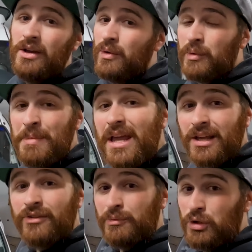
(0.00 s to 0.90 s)
we're
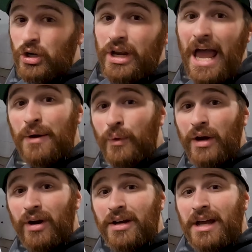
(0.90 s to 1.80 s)
making some good
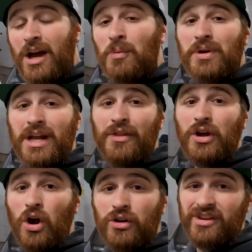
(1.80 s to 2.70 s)
headway right now, but now
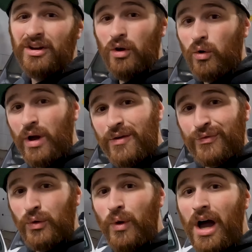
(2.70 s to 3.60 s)
the car's gonna go away
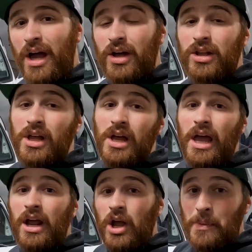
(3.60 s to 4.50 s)
for a while
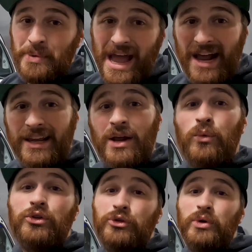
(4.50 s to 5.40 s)
and come back,
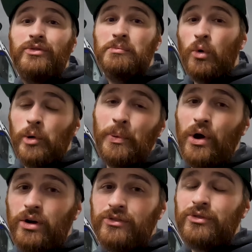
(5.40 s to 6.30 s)
and we'll do even more
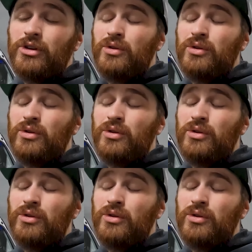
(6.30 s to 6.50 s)
parts.